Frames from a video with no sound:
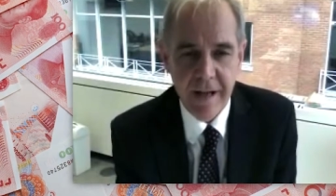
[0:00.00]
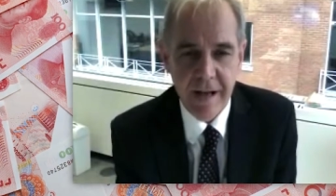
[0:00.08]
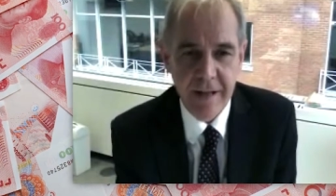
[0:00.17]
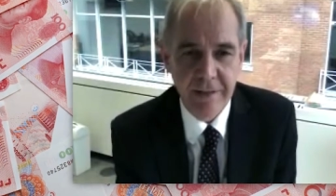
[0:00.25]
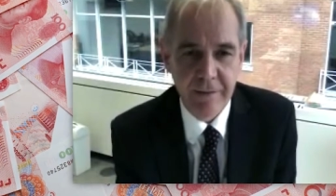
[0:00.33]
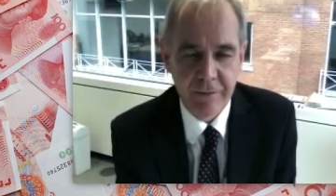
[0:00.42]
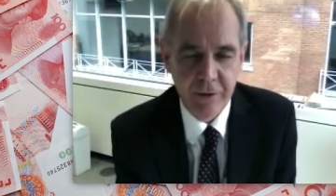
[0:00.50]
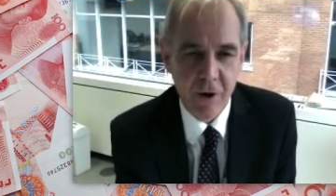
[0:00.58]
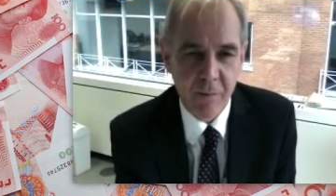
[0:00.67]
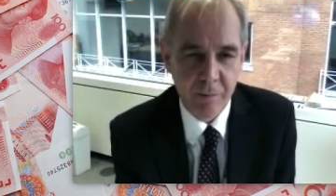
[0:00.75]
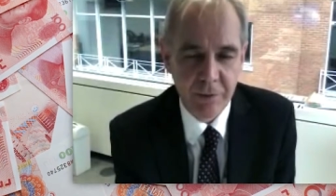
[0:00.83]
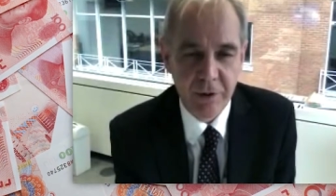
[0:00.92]
and they've
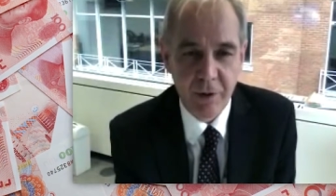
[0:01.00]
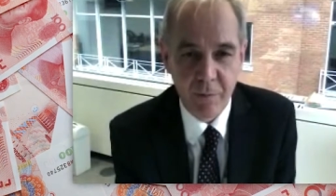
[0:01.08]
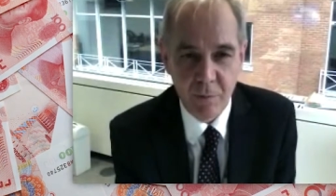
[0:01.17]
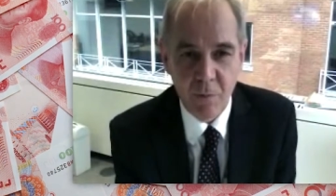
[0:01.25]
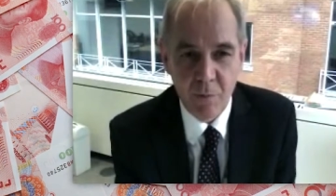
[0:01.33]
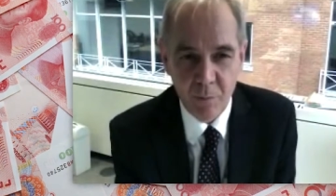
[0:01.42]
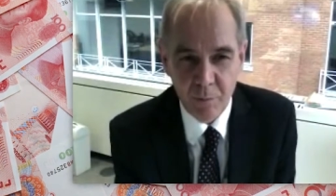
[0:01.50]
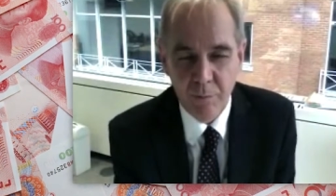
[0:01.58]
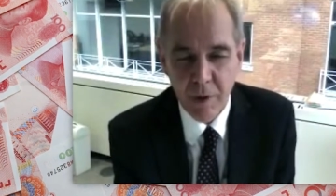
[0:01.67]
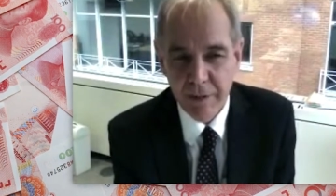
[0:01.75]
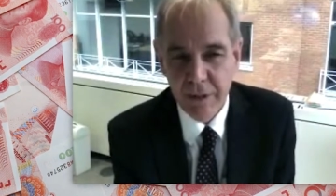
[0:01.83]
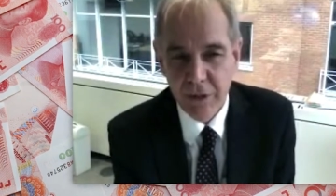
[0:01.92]
got you know
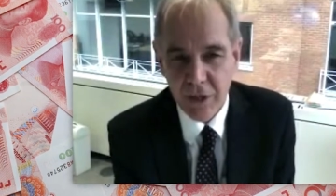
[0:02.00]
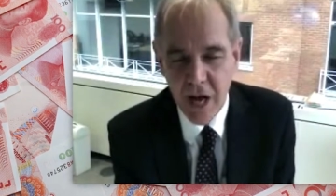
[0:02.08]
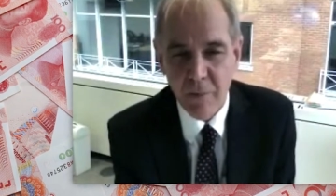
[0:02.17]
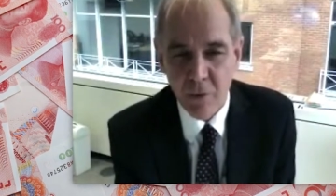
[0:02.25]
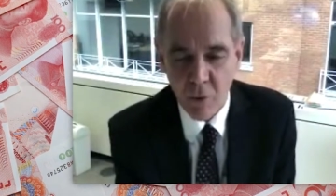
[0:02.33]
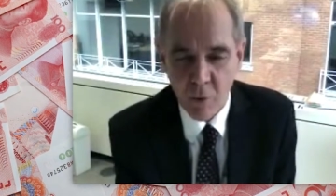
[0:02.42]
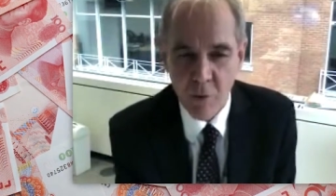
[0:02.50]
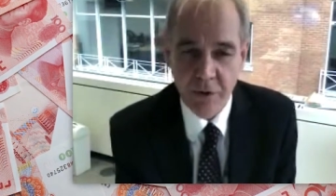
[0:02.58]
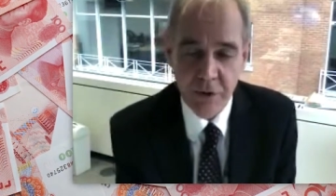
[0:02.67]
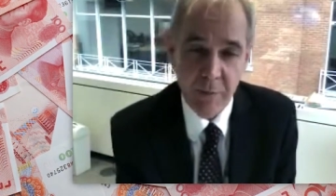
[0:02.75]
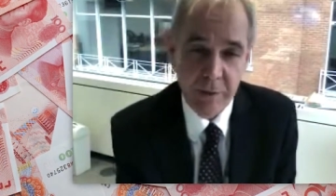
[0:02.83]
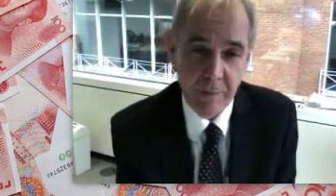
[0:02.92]
probably double what
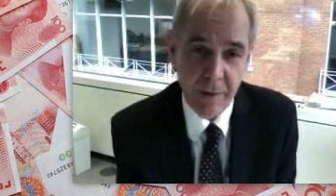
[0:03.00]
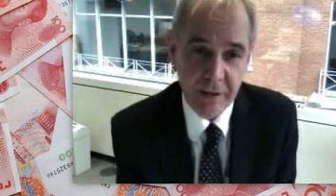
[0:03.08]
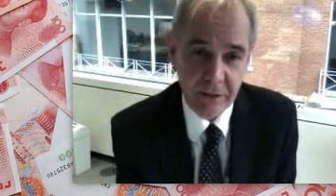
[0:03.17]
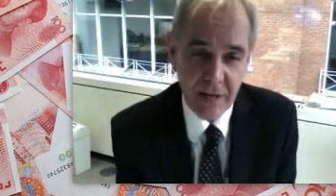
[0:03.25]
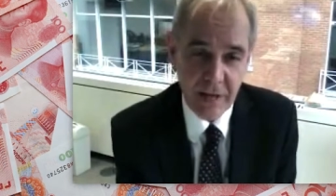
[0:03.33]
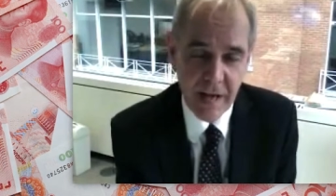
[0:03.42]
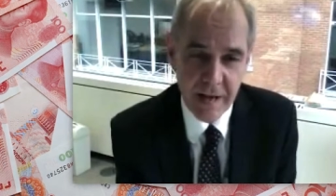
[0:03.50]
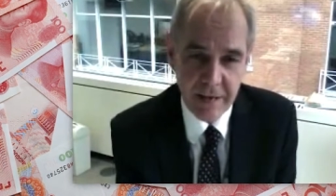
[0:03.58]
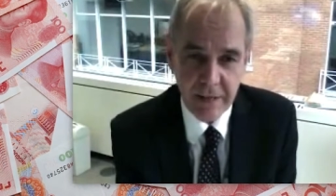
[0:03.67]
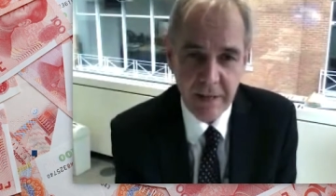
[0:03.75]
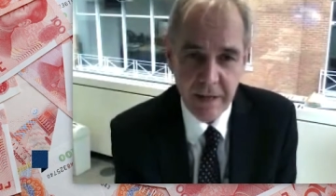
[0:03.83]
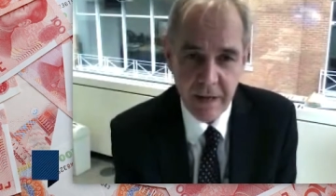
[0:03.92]
some of the banks
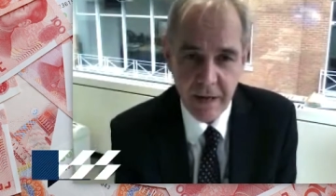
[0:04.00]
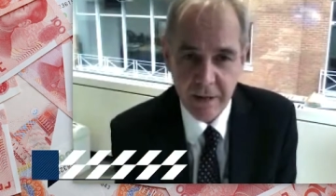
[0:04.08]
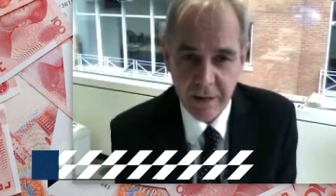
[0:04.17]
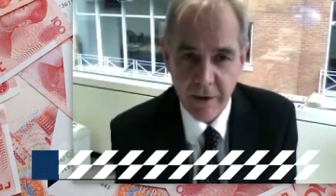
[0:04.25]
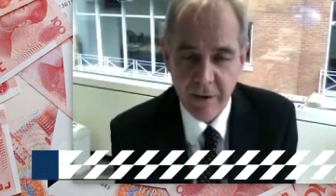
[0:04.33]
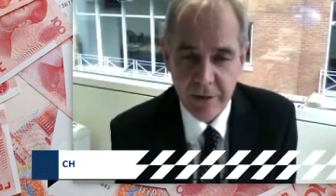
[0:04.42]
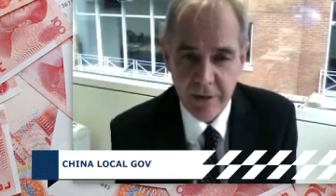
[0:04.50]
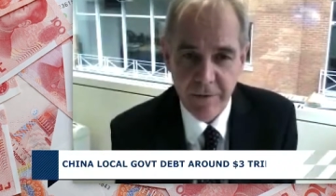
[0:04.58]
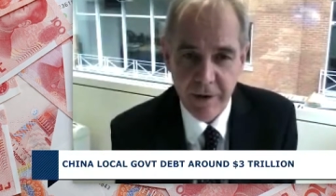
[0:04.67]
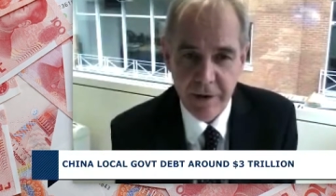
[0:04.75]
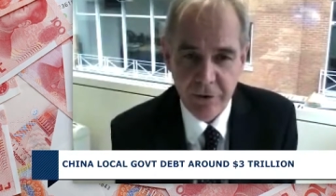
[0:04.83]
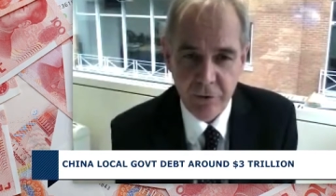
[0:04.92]
had uh, going into the
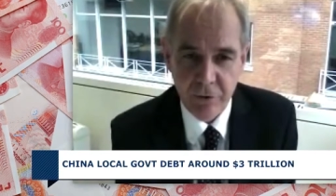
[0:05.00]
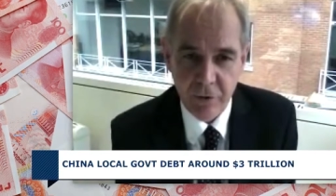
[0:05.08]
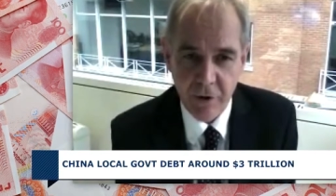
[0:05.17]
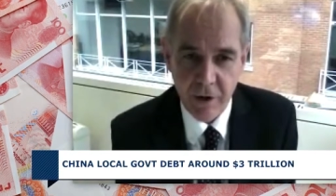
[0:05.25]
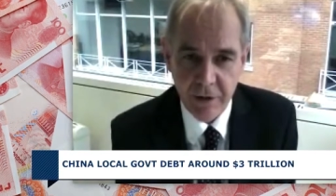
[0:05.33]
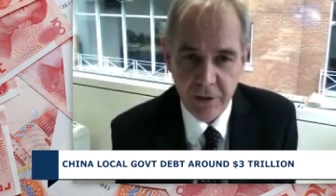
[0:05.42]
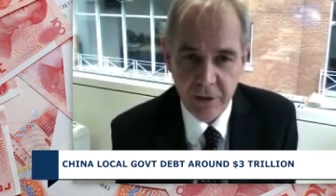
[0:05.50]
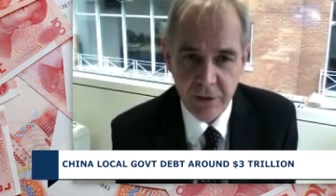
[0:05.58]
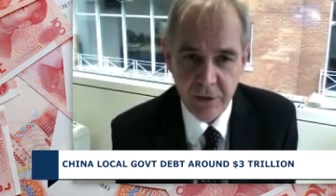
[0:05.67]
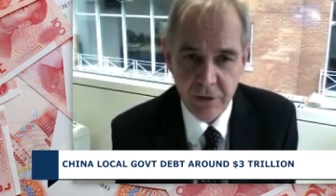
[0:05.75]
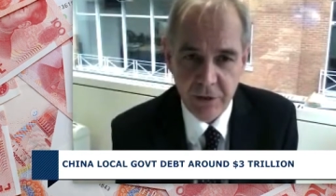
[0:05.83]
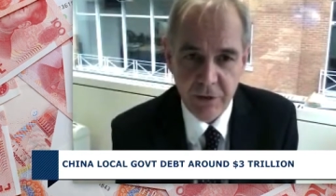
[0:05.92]
financial
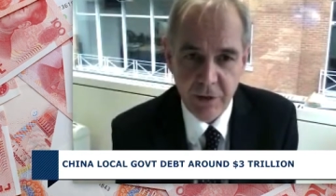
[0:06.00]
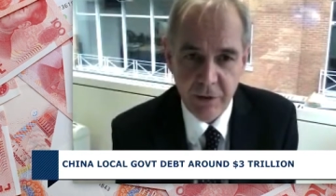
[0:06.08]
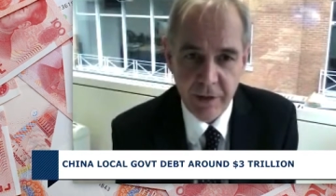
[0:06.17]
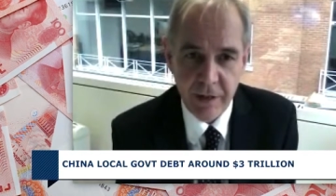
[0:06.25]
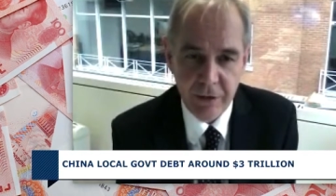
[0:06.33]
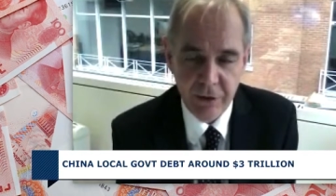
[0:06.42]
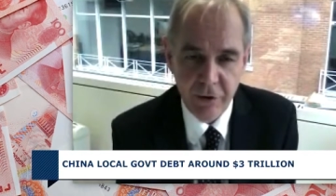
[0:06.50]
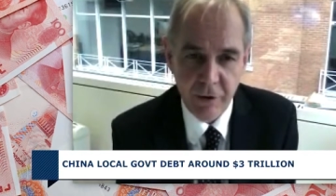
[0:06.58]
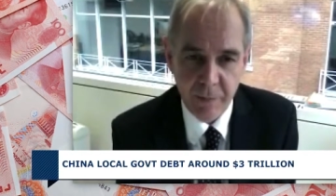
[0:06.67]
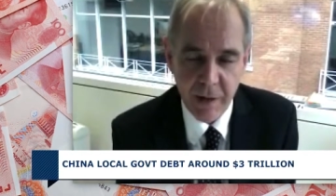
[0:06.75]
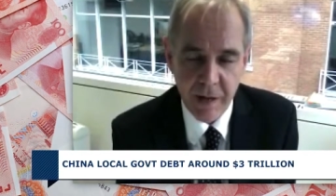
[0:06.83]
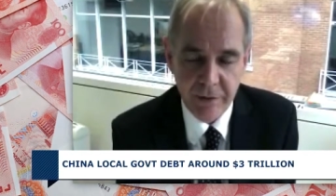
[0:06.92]
crisis, you know, in
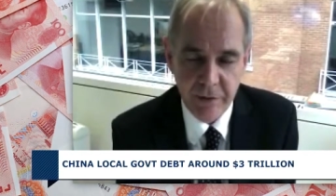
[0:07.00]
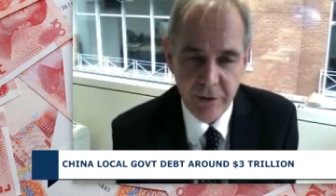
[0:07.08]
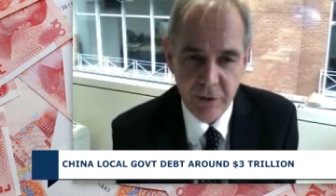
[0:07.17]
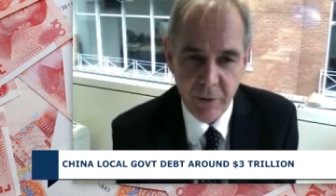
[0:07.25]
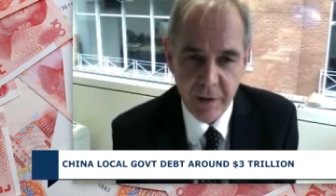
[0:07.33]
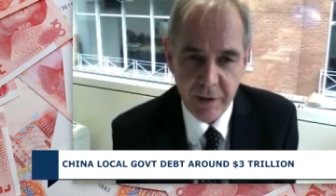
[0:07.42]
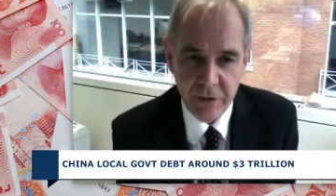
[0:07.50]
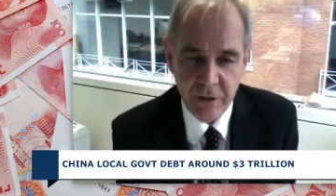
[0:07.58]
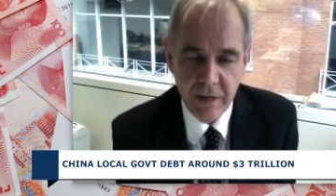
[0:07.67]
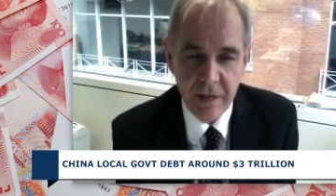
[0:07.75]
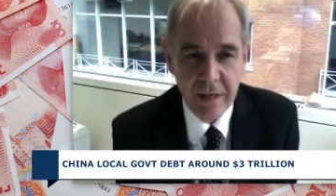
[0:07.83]
Europe and the US.